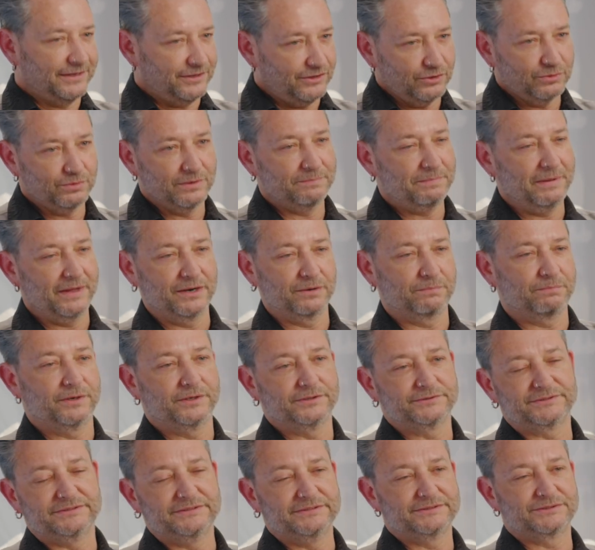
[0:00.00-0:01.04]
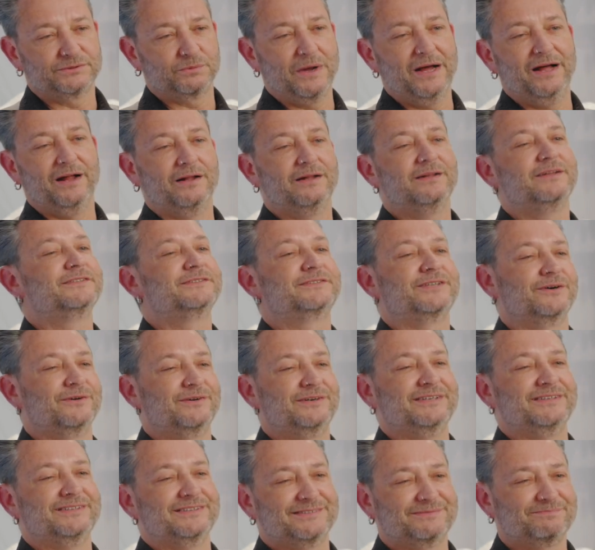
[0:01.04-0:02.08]
you a better person as well. So,
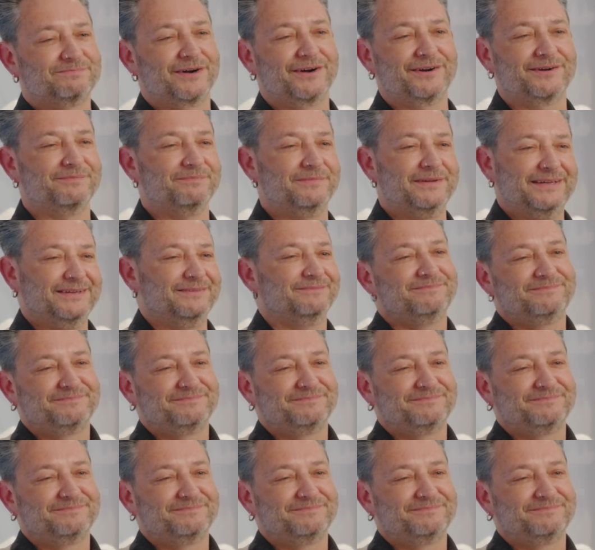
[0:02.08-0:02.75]
pardon me.